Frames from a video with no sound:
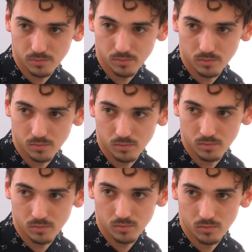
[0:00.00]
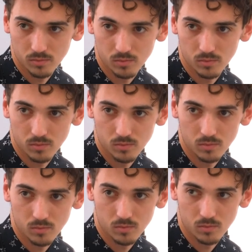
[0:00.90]

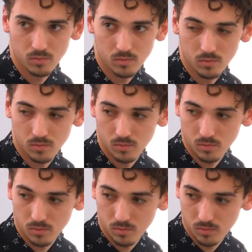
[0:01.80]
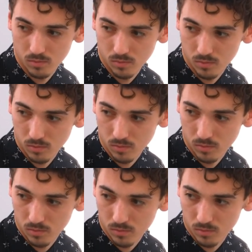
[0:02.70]

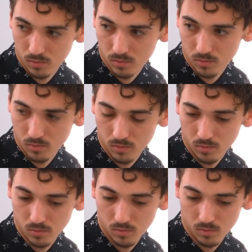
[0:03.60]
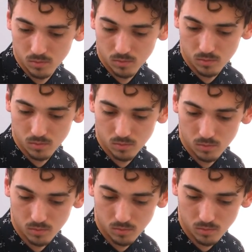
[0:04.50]

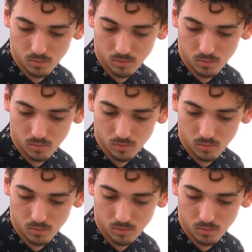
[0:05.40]
(silence)